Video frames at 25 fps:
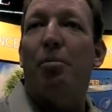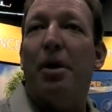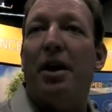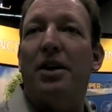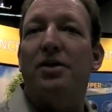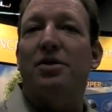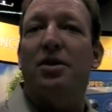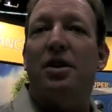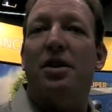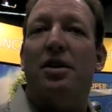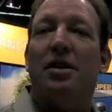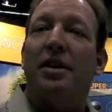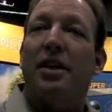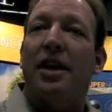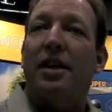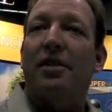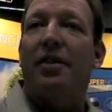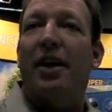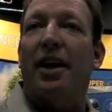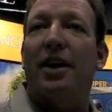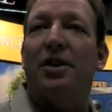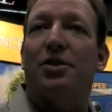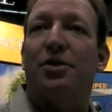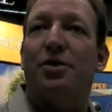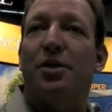basically,
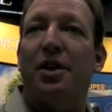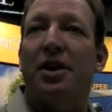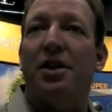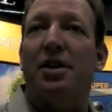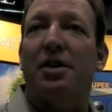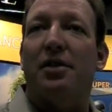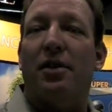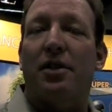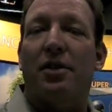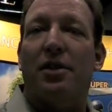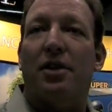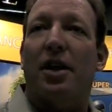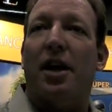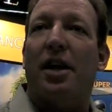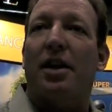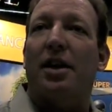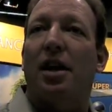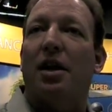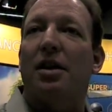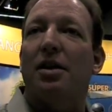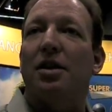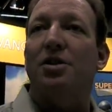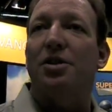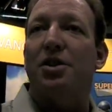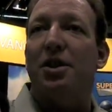Advanced Green
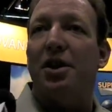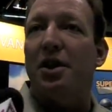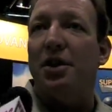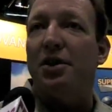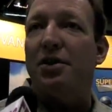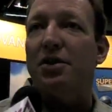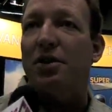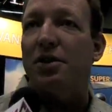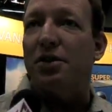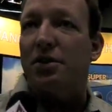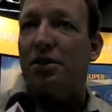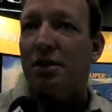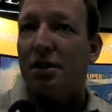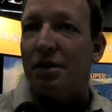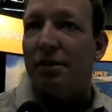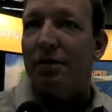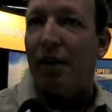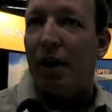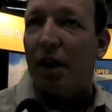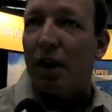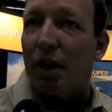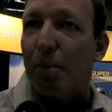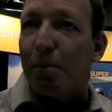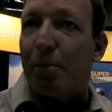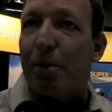Technologies is a
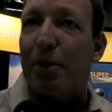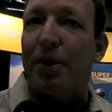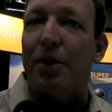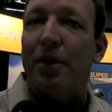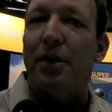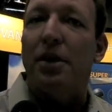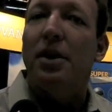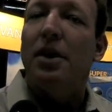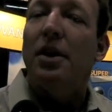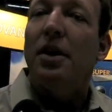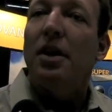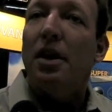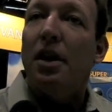developer.